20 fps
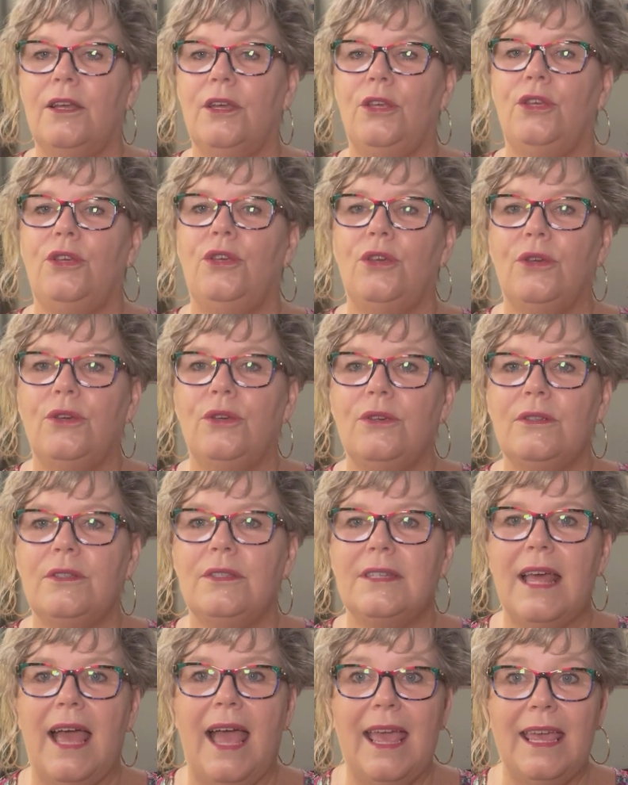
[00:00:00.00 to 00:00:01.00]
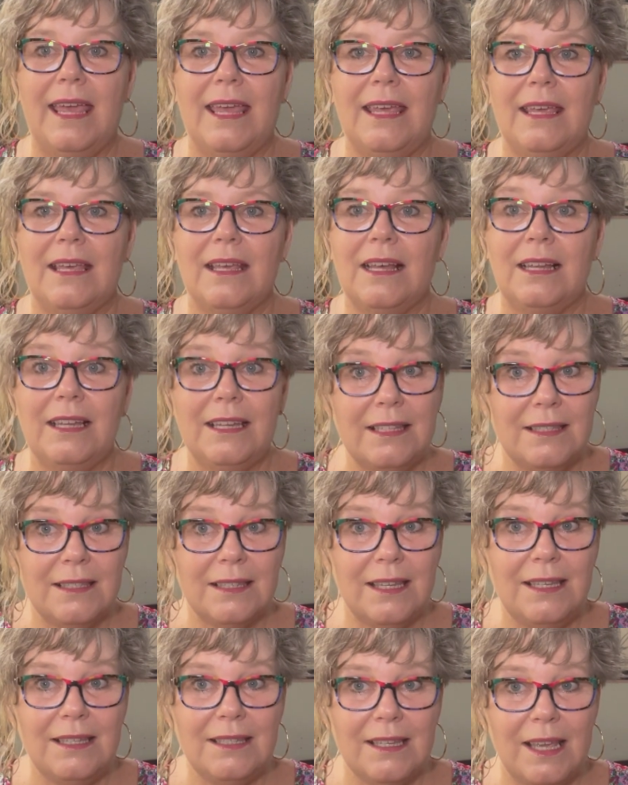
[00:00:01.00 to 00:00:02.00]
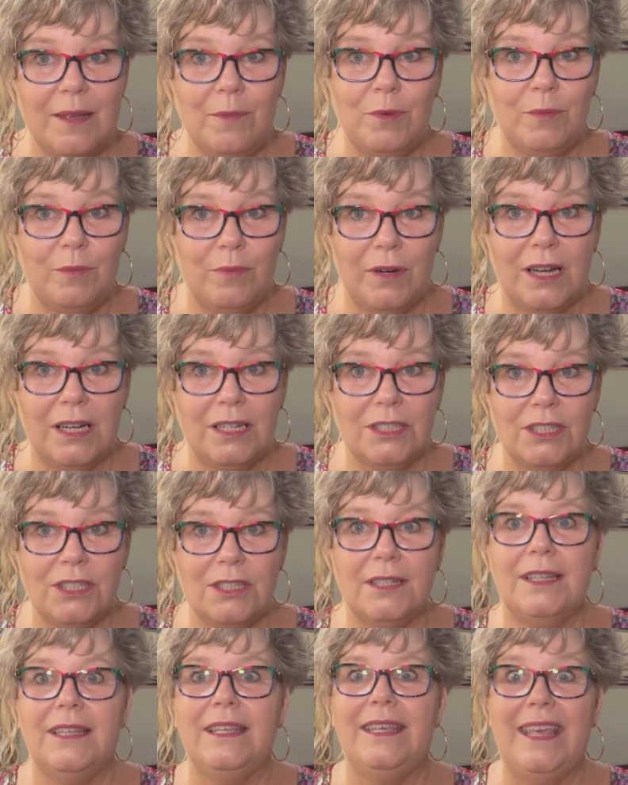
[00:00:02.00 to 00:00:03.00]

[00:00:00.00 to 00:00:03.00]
used a Kolinsky Sable brush.